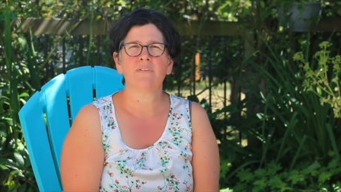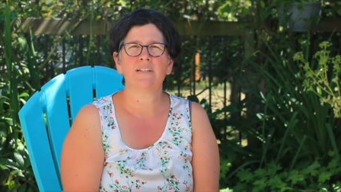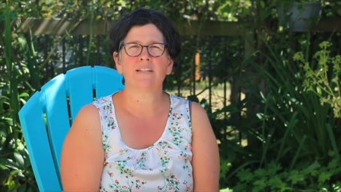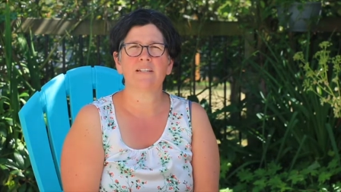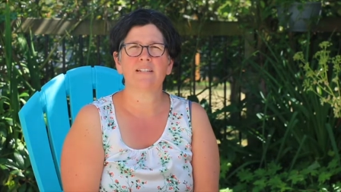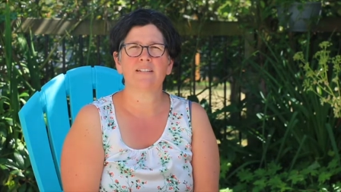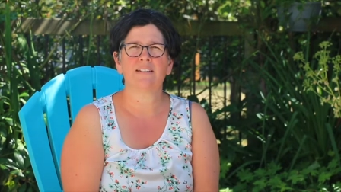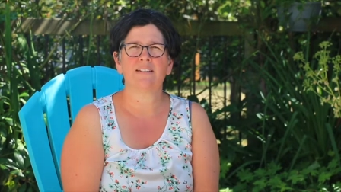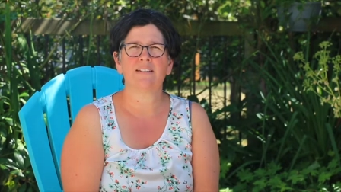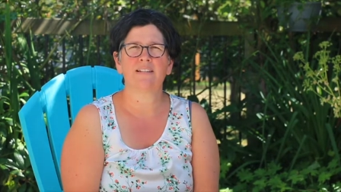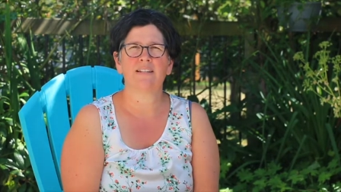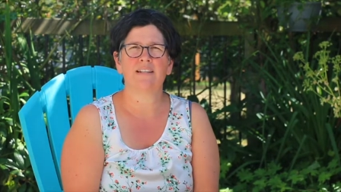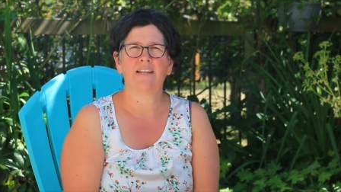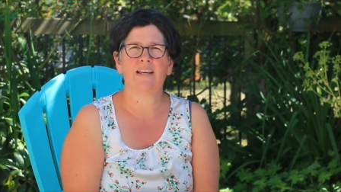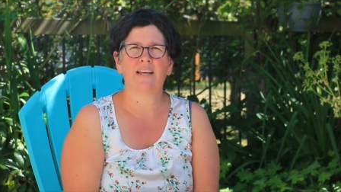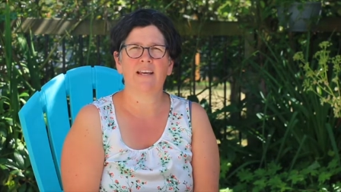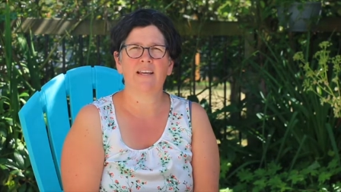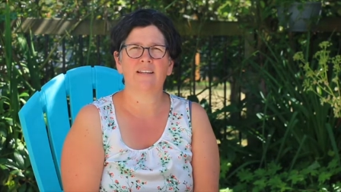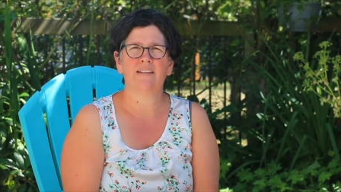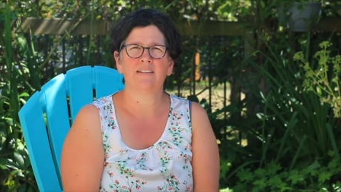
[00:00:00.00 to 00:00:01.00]
reading
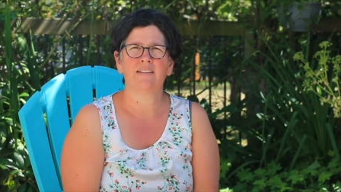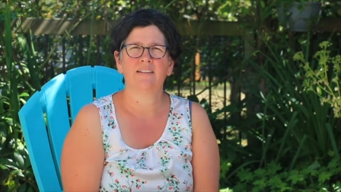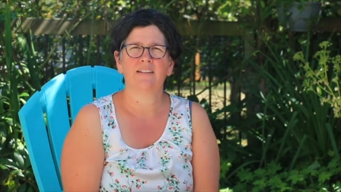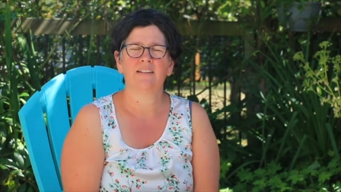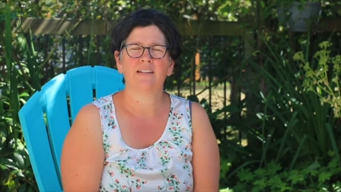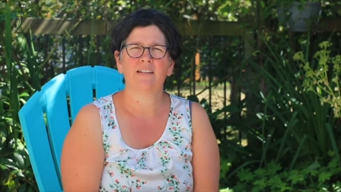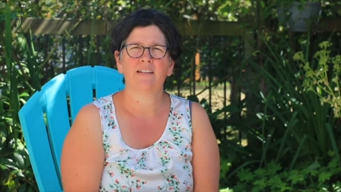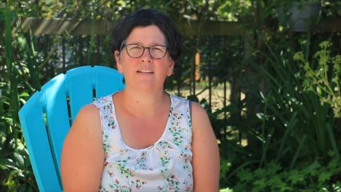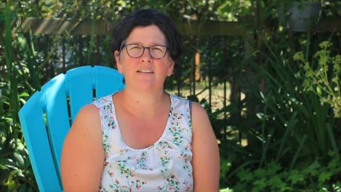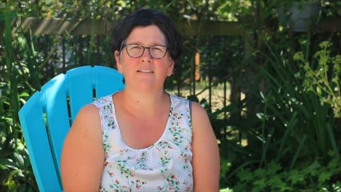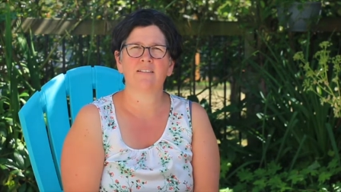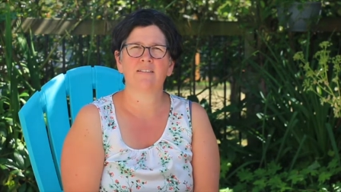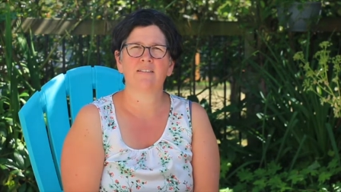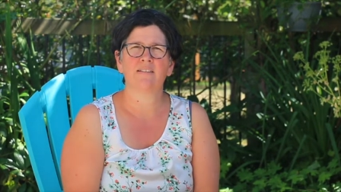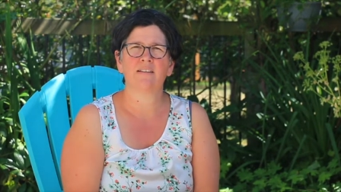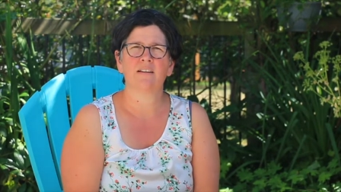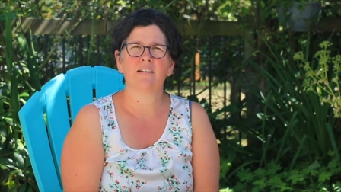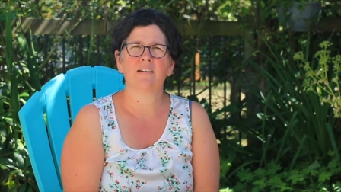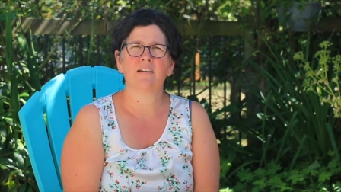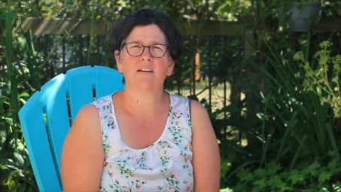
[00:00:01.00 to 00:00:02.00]
today
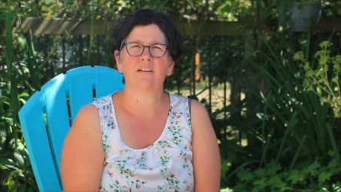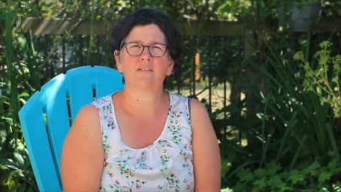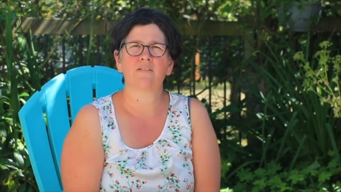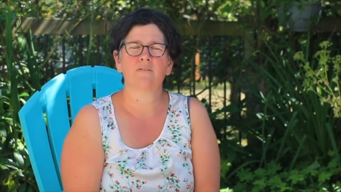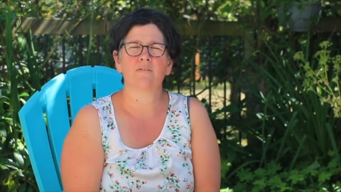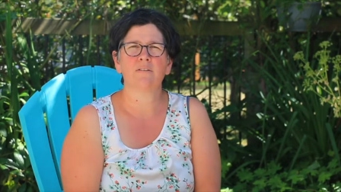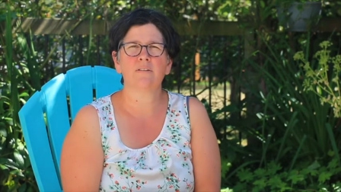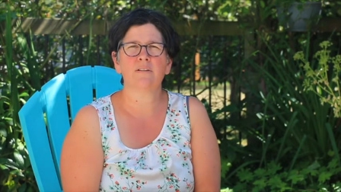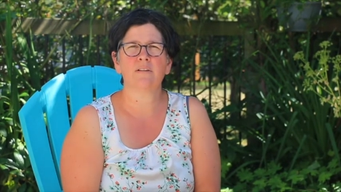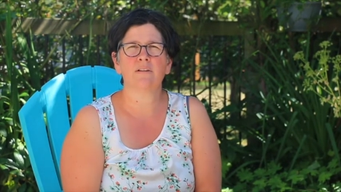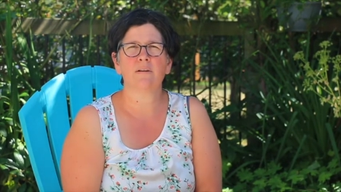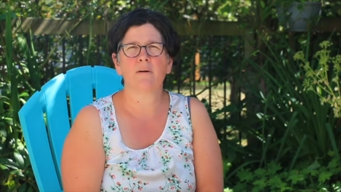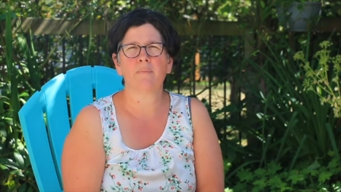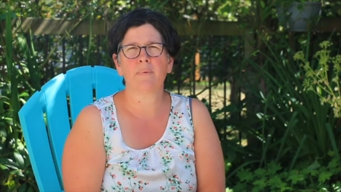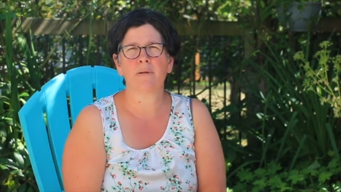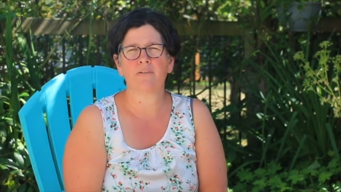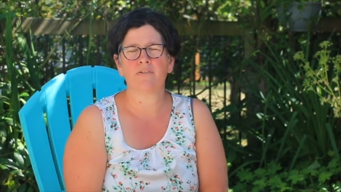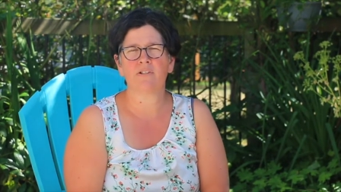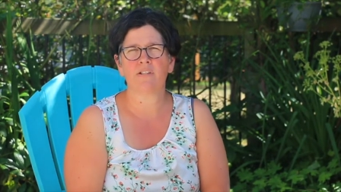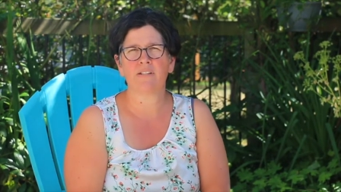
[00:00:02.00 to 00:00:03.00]
is a story
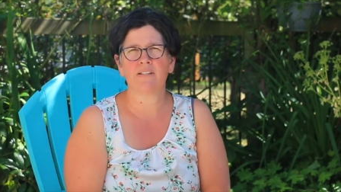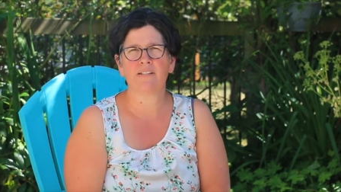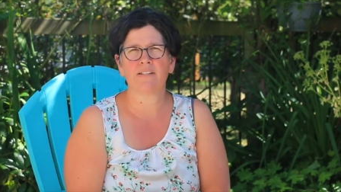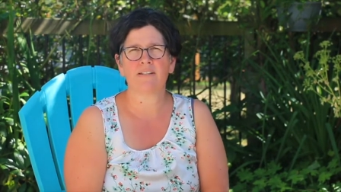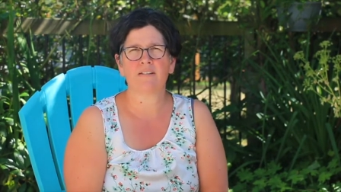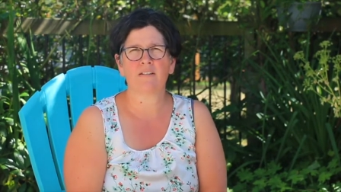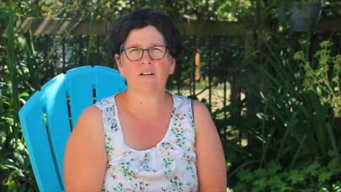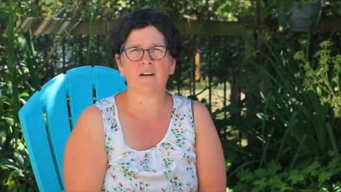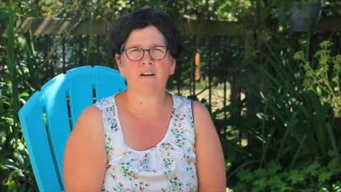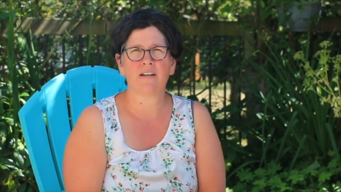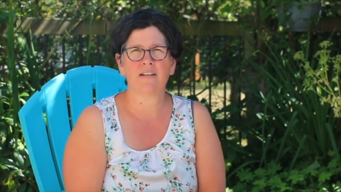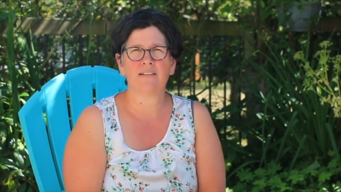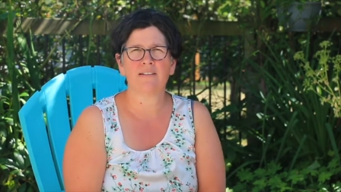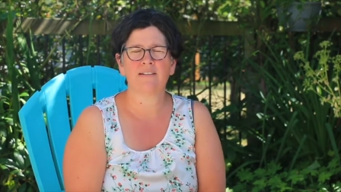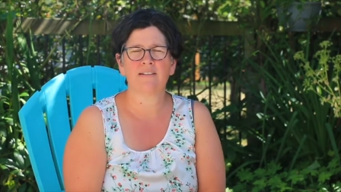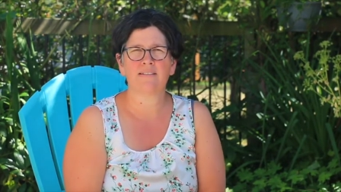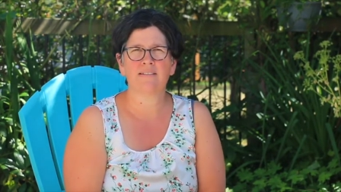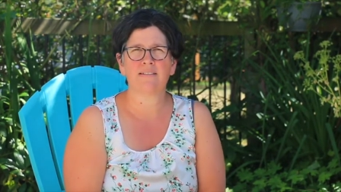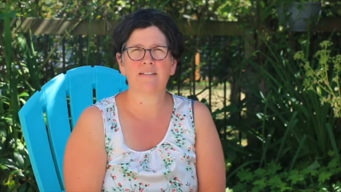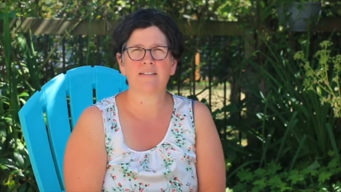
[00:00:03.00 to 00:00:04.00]
about Jesus talking to
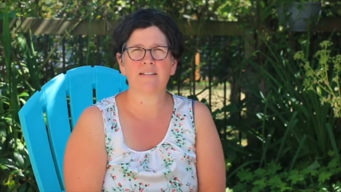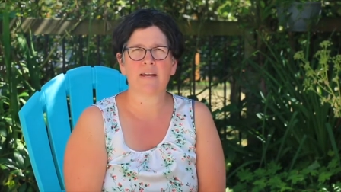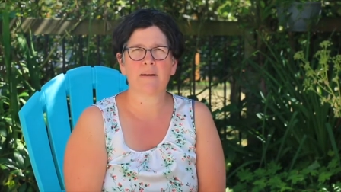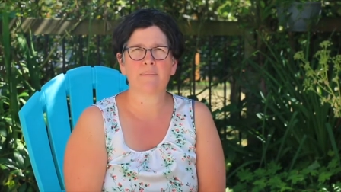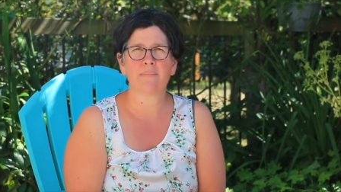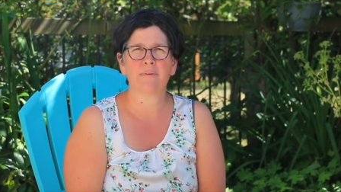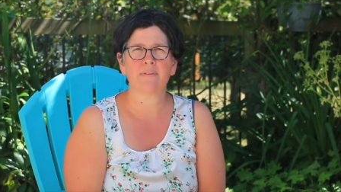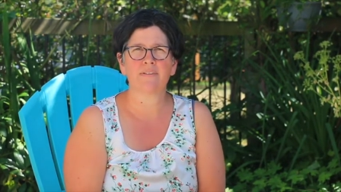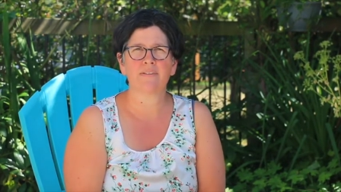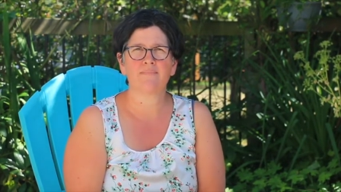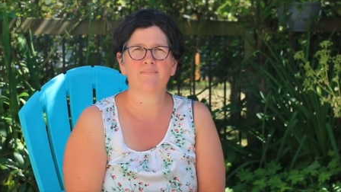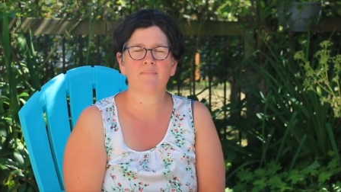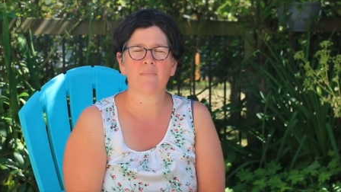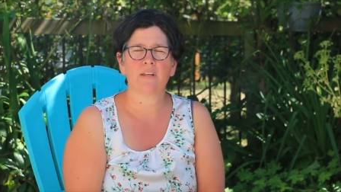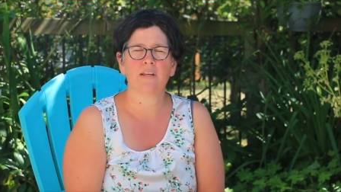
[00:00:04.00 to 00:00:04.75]
his disciples.